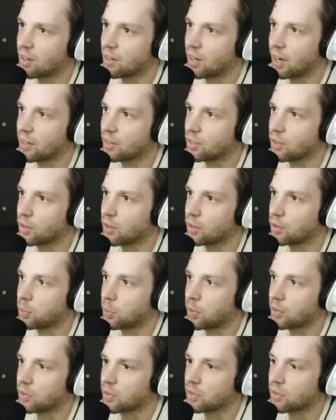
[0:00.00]
Okay, so this
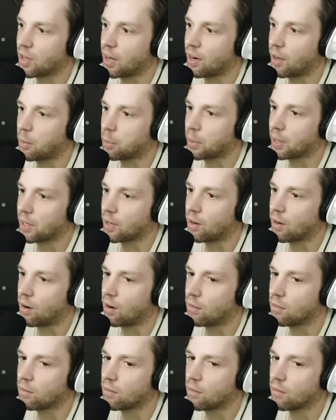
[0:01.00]
person's not helping at
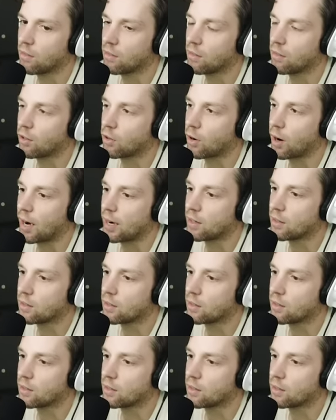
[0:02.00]
all. Great.